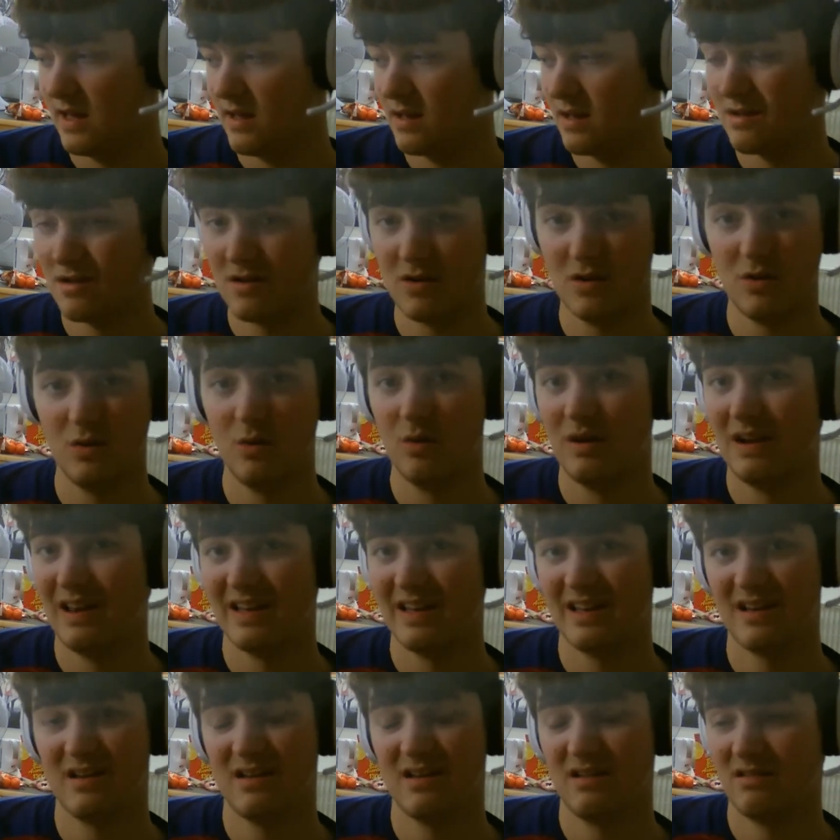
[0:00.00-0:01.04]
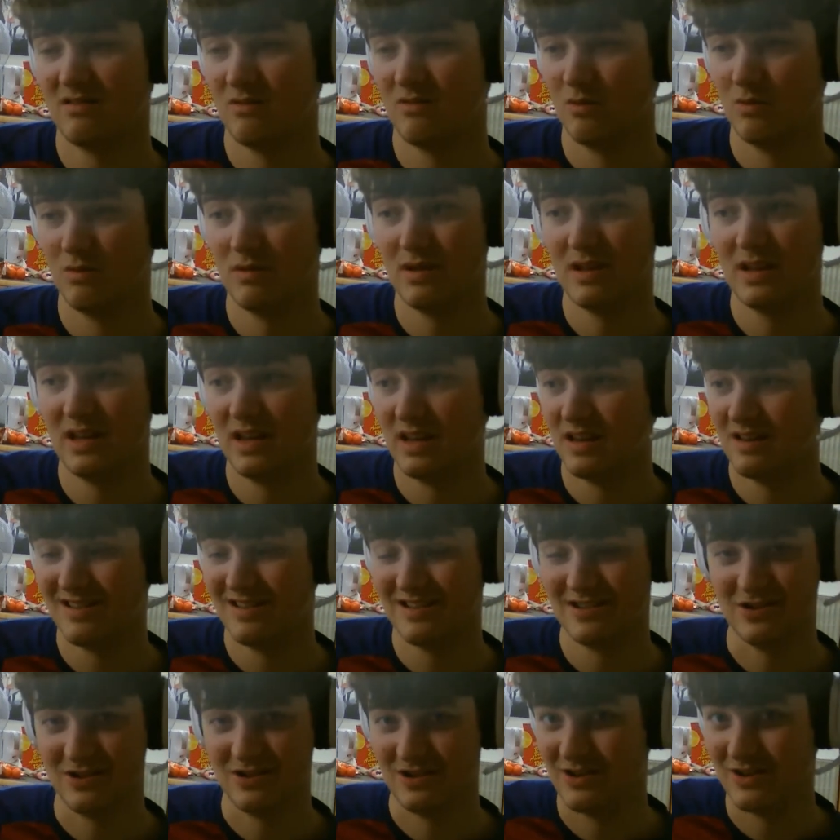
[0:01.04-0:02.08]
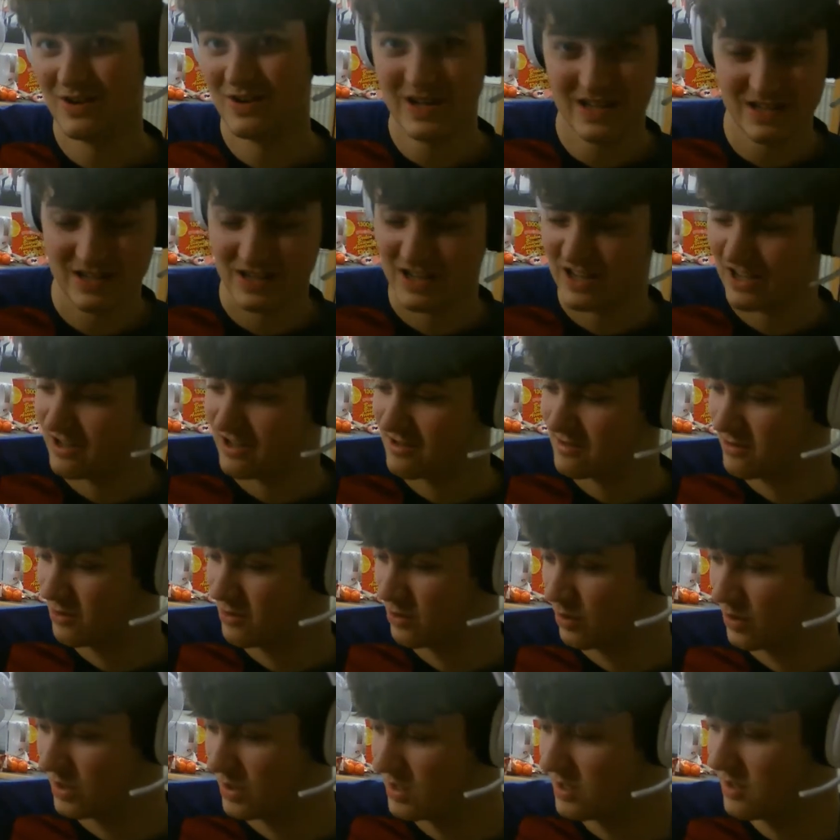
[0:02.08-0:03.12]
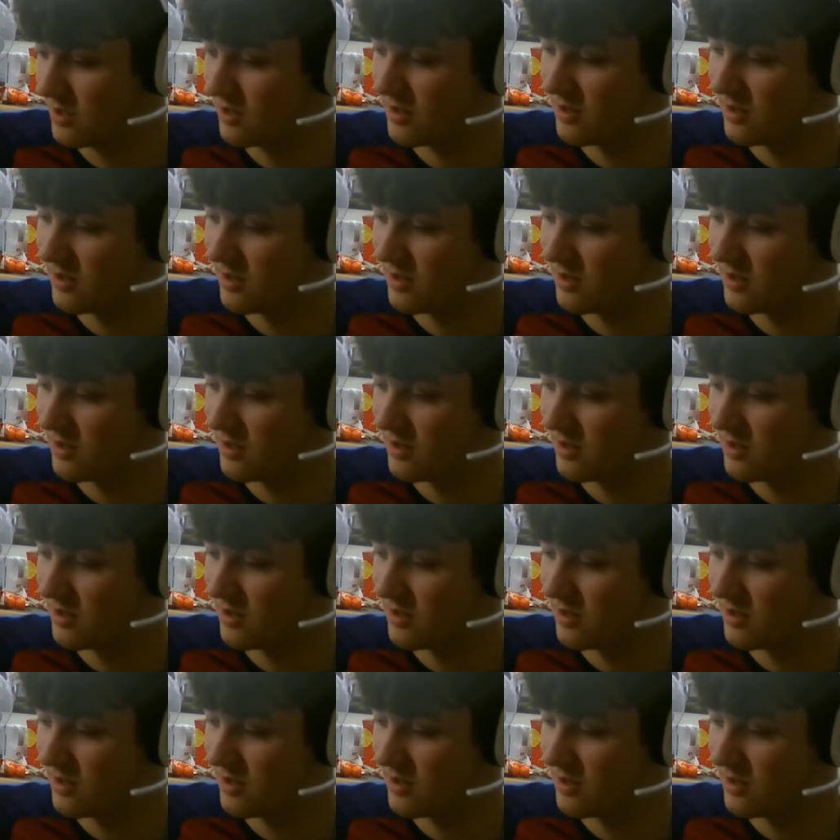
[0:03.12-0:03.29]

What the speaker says: cooling or heat, I don't know, I don't know how you store wood.